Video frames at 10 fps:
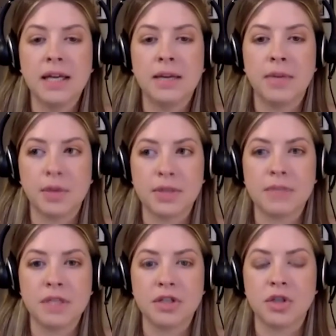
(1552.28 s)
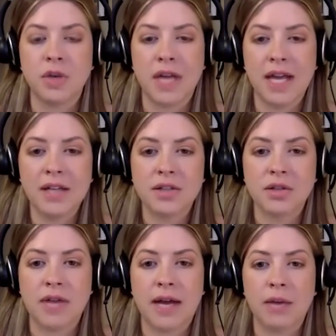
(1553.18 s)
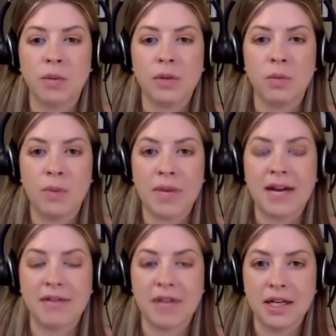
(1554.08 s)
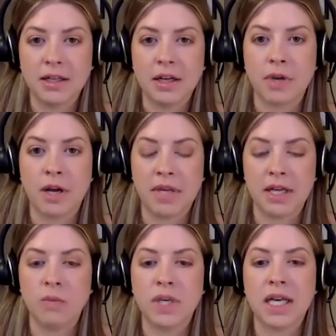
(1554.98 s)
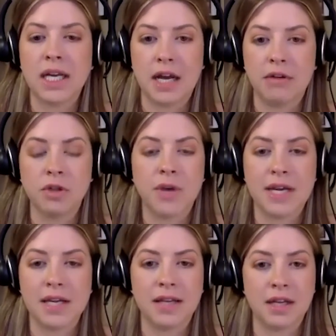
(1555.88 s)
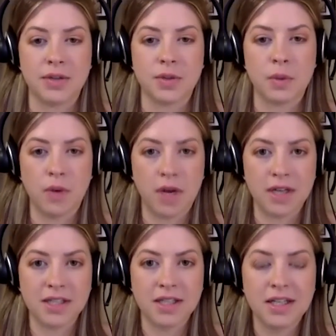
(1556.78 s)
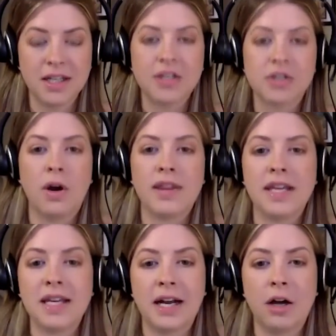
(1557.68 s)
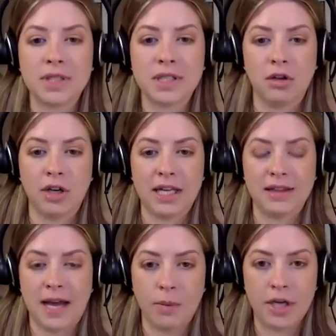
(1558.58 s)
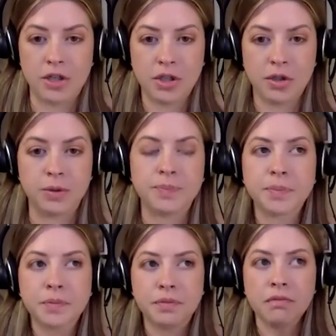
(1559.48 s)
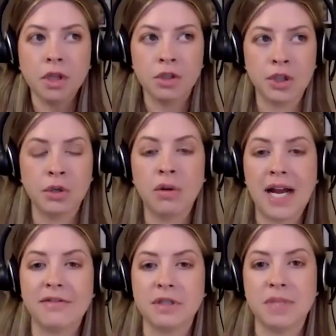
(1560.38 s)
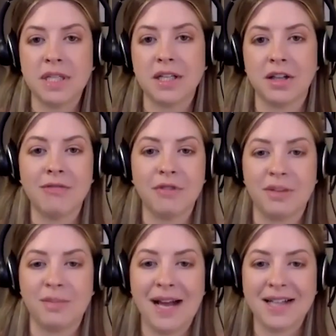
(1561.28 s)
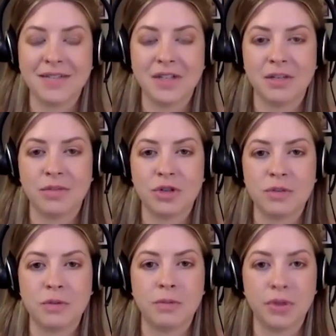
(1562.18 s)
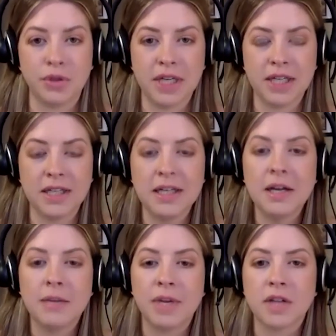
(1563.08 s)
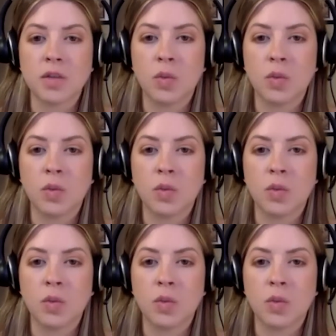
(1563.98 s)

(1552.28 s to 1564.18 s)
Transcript: But it was a means to an end so that with, when we have that income coming in, we can now do anything else we want. So I think it helps to look at it that way too. You don't have to be in love with the passive income stream you're building, but it's